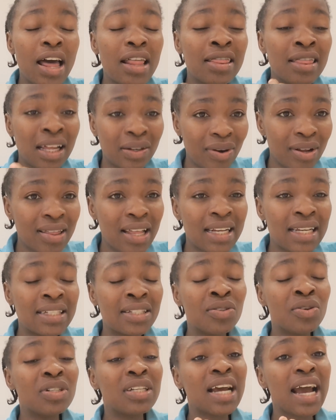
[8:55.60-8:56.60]
That one that
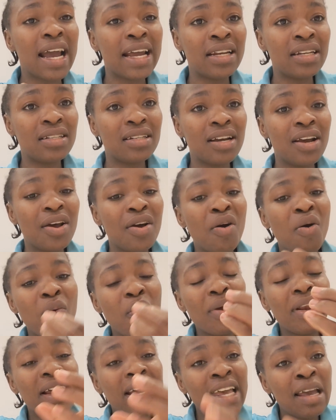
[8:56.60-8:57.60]
is not kind
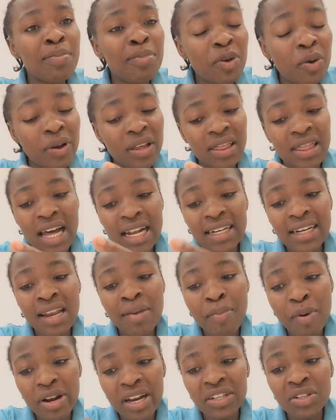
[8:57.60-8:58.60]
will keep you in that
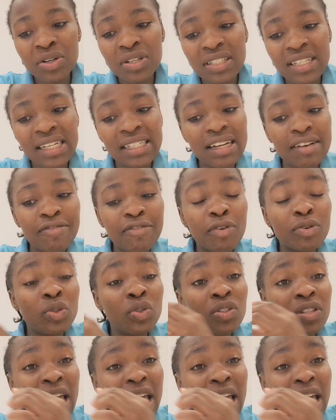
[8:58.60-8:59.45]
deportation center for